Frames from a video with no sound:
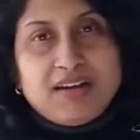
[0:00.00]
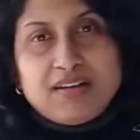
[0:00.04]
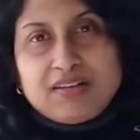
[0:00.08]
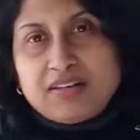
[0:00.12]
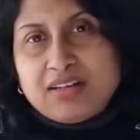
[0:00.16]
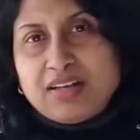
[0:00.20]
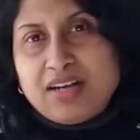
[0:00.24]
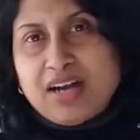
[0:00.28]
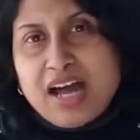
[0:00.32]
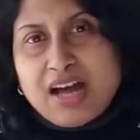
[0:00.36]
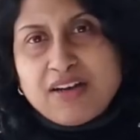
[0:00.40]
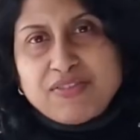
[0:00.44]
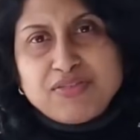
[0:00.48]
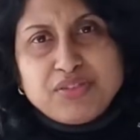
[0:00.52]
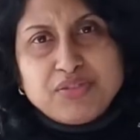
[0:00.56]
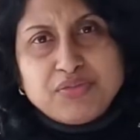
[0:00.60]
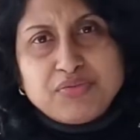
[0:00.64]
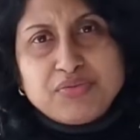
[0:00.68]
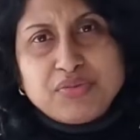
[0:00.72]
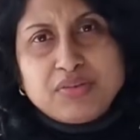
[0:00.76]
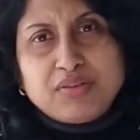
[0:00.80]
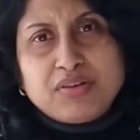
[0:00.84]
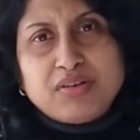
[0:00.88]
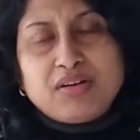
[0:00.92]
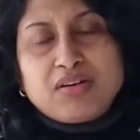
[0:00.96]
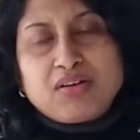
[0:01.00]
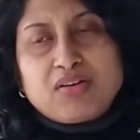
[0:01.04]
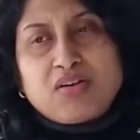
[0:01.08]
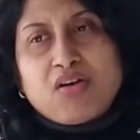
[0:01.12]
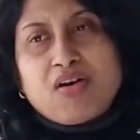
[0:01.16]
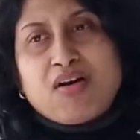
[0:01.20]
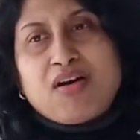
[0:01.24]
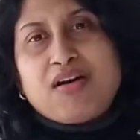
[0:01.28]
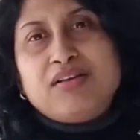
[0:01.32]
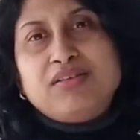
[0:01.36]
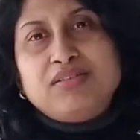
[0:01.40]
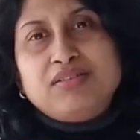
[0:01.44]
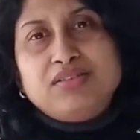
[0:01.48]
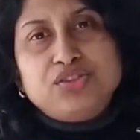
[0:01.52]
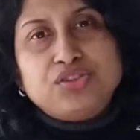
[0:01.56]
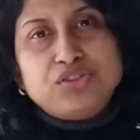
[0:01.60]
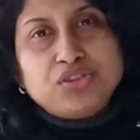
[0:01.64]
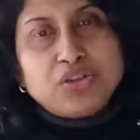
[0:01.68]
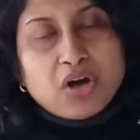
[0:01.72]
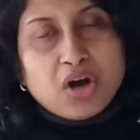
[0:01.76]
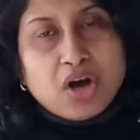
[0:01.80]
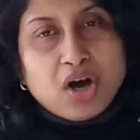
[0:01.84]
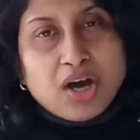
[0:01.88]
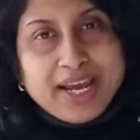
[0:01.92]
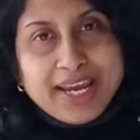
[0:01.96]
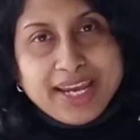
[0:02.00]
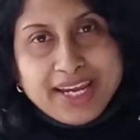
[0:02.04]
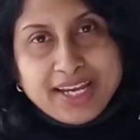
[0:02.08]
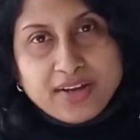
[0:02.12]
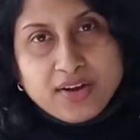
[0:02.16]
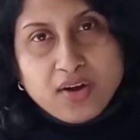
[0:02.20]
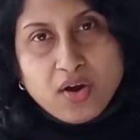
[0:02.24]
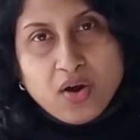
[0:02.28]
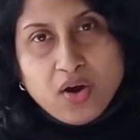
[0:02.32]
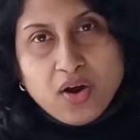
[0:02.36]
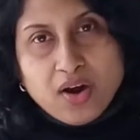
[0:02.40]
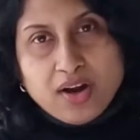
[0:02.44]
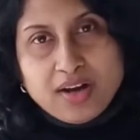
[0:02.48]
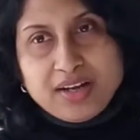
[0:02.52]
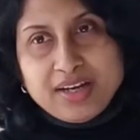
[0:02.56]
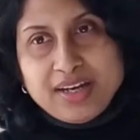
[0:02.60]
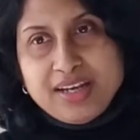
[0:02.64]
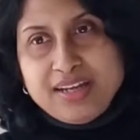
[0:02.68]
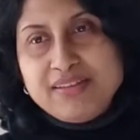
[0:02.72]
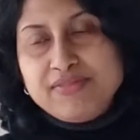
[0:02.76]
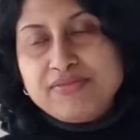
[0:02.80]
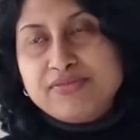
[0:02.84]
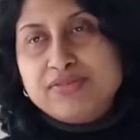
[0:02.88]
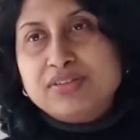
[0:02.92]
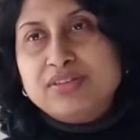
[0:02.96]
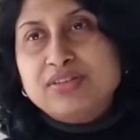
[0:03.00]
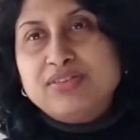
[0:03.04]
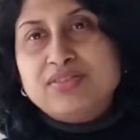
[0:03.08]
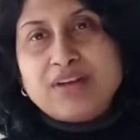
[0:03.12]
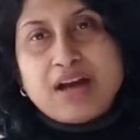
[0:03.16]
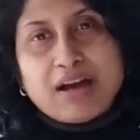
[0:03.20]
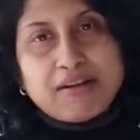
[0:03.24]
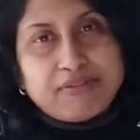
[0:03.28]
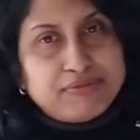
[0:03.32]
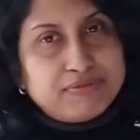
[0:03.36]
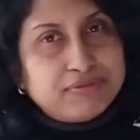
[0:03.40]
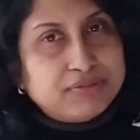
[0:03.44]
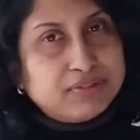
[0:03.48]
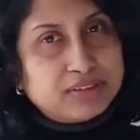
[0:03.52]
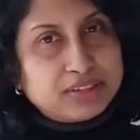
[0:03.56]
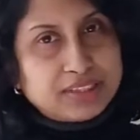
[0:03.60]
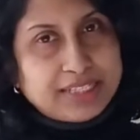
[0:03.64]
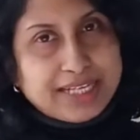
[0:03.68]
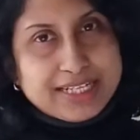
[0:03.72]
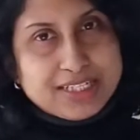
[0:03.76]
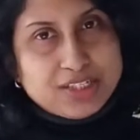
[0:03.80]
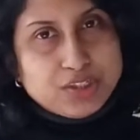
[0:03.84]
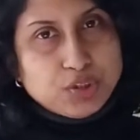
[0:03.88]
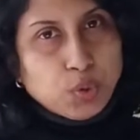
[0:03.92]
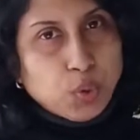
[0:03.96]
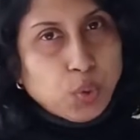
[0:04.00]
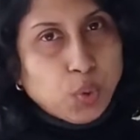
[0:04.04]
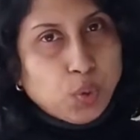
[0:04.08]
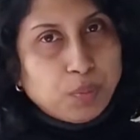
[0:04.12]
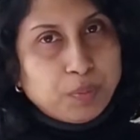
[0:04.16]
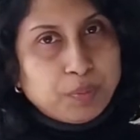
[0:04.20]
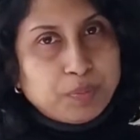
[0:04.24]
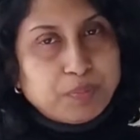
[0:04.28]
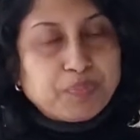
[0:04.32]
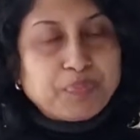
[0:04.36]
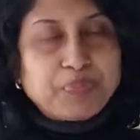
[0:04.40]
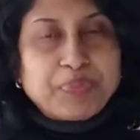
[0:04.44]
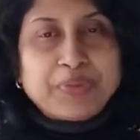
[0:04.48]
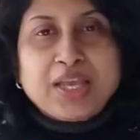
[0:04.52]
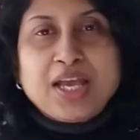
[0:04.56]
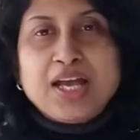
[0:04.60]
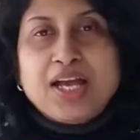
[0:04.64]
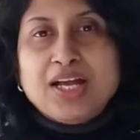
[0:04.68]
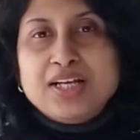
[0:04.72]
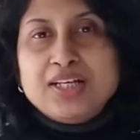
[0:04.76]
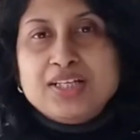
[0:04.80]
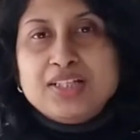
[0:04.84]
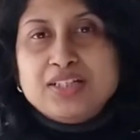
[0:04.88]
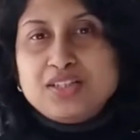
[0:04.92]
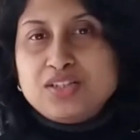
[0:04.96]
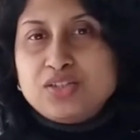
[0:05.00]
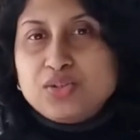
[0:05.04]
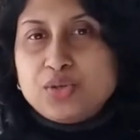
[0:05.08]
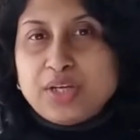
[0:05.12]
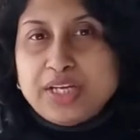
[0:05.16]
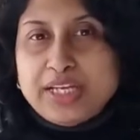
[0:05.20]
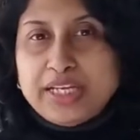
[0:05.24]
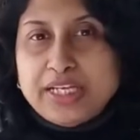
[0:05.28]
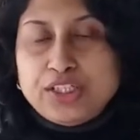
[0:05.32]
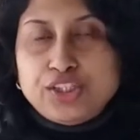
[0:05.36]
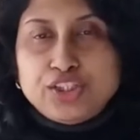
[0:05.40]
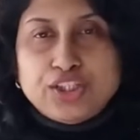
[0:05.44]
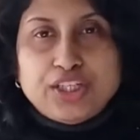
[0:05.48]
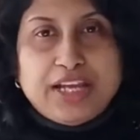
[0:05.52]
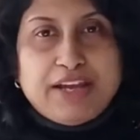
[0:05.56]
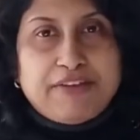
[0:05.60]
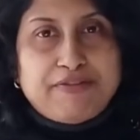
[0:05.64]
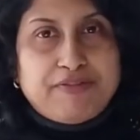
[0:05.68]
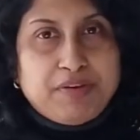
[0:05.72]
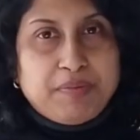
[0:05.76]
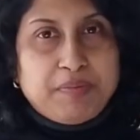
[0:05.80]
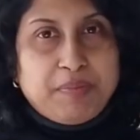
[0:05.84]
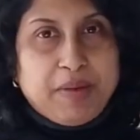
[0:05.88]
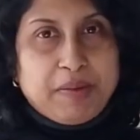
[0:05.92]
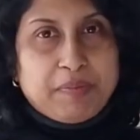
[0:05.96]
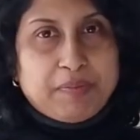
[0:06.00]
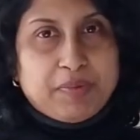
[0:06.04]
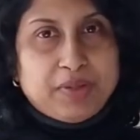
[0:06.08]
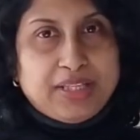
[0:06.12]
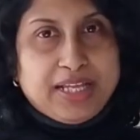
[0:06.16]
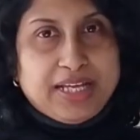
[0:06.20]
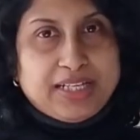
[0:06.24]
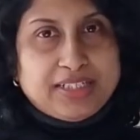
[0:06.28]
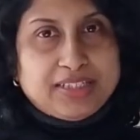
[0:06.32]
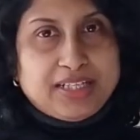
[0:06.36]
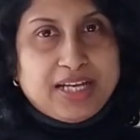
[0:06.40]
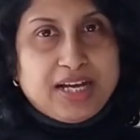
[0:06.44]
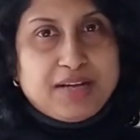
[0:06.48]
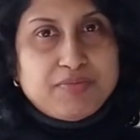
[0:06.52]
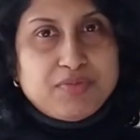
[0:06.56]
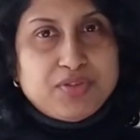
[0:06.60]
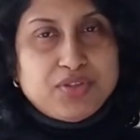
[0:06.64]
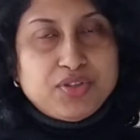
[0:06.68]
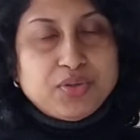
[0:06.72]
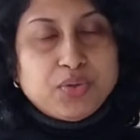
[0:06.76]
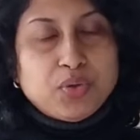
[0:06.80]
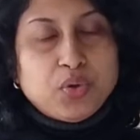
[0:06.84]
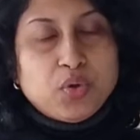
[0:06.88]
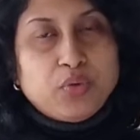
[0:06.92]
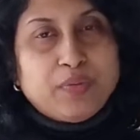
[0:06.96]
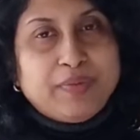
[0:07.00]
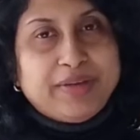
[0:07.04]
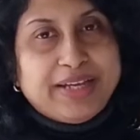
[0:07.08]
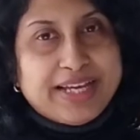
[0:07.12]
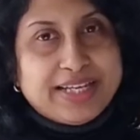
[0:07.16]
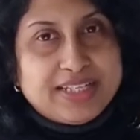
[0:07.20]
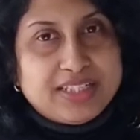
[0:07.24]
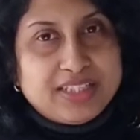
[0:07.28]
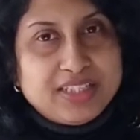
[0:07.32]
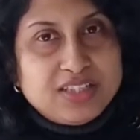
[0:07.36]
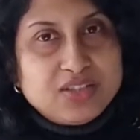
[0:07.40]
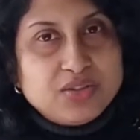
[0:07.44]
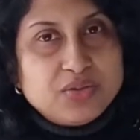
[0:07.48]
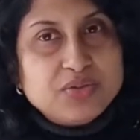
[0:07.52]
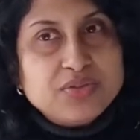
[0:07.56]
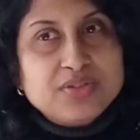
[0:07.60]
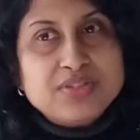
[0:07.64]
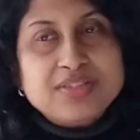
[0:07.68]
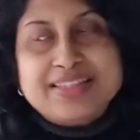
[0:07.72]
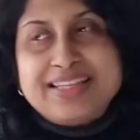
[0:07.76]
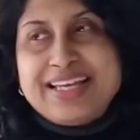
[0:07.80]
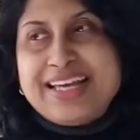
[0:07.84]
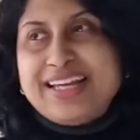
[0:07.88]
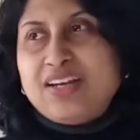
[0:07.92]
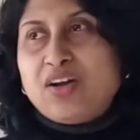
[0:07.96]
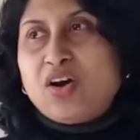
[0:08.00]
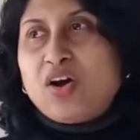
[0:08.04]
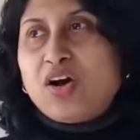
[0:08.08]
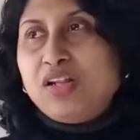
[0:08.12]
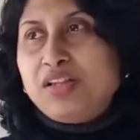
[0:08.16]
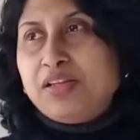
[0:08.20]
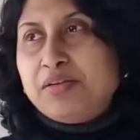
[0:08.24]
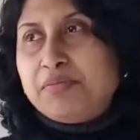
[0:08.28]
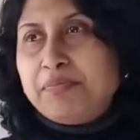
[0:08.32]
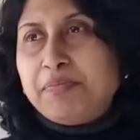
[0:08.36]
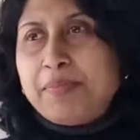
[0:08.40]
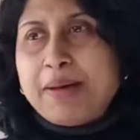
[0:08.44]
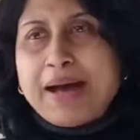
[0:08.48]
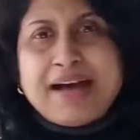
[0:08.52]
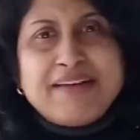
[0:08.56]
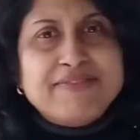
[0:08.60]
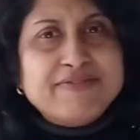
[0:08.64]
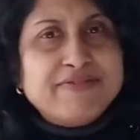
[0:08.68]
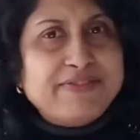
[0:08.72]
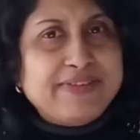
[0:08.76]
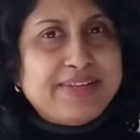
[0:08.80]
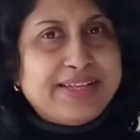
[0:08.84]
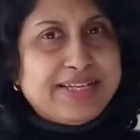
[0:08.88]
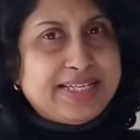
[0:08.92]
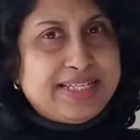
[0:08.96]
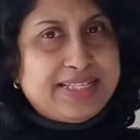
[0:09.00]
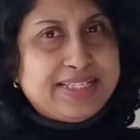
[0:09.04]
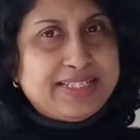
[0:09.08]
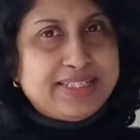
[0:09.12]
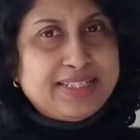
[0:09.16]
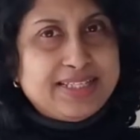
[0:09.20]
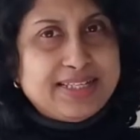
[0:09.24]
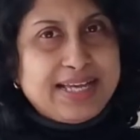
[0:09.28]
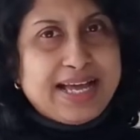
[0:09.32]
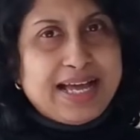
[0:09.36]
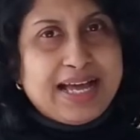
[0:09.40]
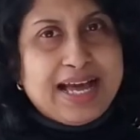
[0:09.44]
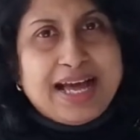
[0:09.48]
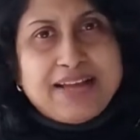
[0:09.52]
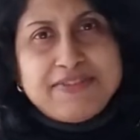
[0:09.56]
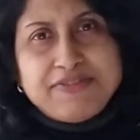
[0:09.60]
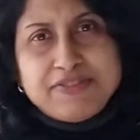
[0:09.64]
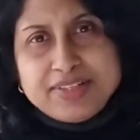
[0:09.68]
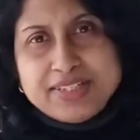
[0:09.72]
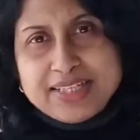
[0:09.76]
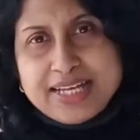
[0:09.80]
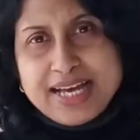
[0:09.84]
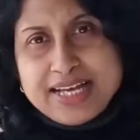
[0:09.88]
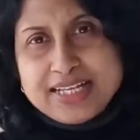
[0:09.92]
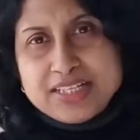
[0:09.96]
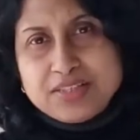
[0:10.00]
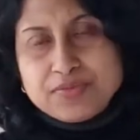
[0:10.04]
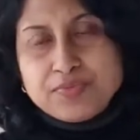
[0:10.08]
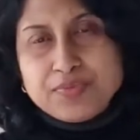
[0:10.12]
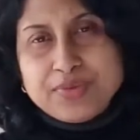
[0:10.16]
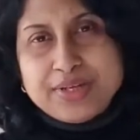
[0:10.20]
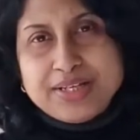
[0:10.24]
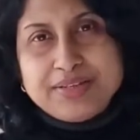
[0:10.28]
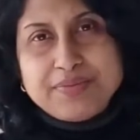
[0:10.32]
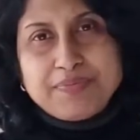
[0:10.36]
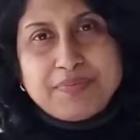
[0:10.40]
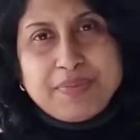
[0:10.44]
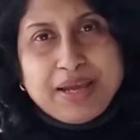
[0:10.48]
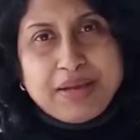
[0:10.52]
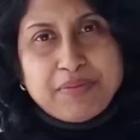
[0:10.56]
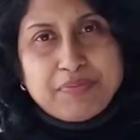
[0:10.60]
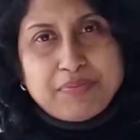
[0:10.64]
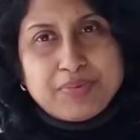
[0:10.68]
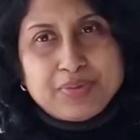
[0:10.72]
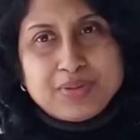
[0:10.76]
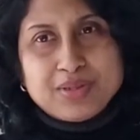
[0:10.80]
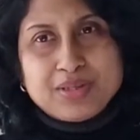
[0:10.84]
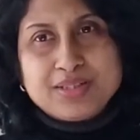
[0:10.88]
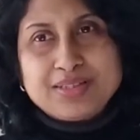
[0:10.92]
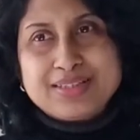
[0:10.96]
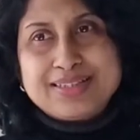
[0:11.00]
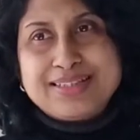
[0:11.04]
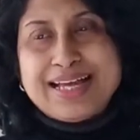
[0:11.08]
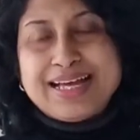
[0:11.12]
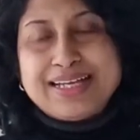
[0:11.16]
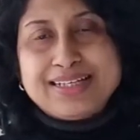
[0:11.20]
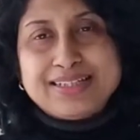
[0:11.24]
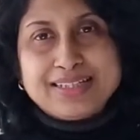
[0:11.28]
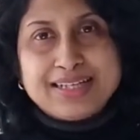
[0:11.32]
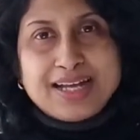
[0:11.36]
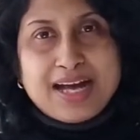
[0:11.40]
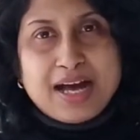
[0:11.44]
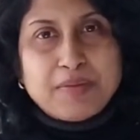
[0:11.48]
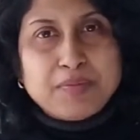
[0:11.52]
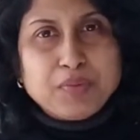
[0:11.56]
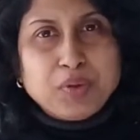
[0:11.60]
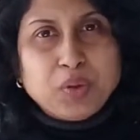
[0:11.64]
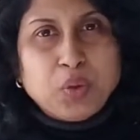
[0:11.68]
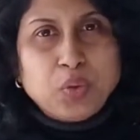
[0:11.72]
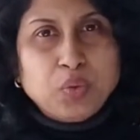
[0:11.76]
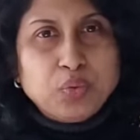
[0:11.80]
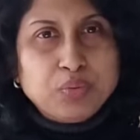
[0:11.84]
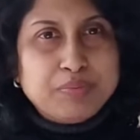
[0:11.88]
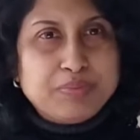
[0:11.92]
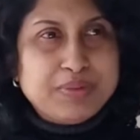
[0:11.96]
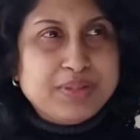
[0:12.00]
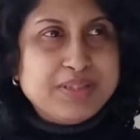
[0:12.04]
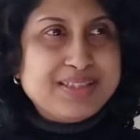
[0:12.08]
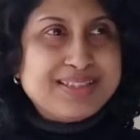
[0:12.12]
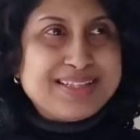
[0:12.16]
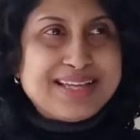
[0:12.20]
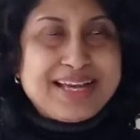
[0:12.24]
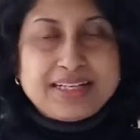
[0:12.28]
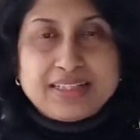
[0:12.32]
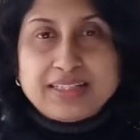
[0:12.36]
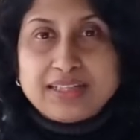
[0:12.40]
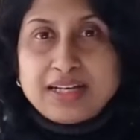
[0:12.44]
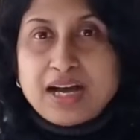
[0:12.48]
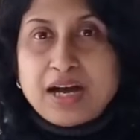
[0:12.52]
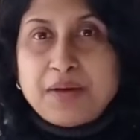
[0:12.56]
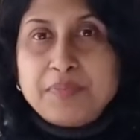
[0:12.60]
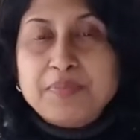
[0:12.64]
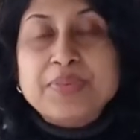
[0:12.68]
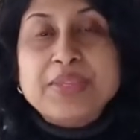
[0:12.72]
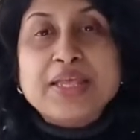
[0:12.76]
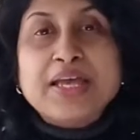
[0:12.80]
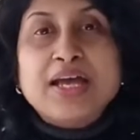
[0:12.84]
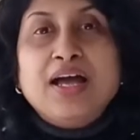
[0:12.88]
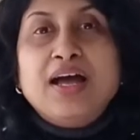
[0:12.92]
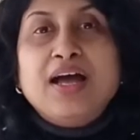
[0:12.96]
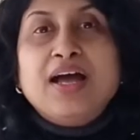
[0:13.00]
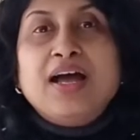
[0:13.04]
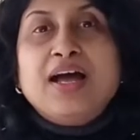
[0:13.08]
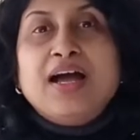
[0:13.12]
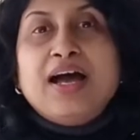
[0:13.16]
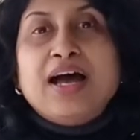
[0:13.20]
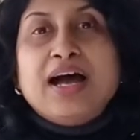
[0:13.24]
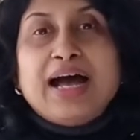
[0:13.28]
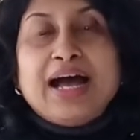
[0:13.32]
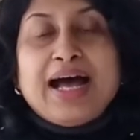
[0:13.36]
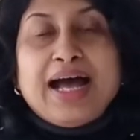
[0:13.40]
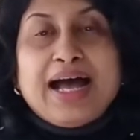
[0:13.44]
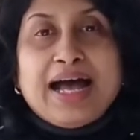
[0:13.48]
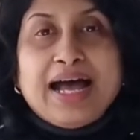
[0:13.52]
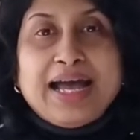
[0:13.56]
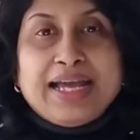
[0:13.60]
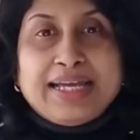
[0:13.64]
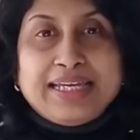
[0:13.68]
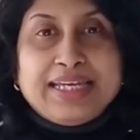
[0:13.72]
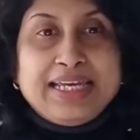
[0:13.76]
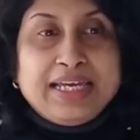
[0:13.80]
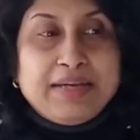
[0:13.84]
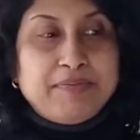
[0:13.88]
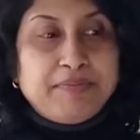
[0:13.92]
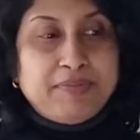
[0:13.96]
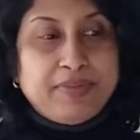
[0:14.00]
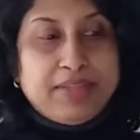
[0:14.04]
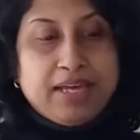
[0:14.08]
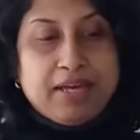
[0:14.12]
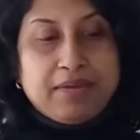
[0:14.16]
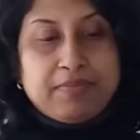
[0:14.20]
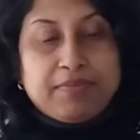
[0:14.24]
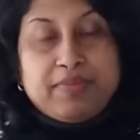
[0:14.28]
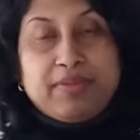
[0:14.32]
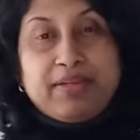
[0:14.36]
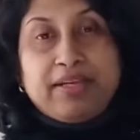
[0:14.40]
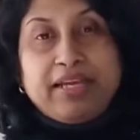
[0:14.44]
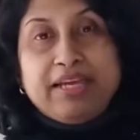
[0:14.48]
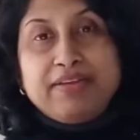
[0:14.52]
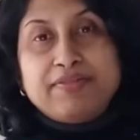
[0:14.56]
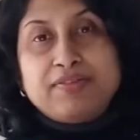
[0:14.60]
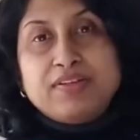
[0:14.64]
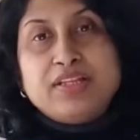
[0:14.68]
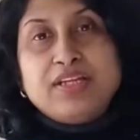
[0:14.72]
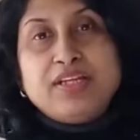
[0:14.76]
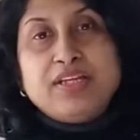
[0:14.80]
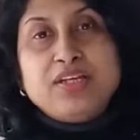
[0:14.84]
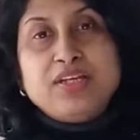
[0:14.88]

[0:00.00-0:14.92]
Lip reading: craft work or drawing or even rough work at home. So each and every paper that comes to home gets used. Then all the pamphlets, advertisement papers that come, coupons that come, I keep them. Even the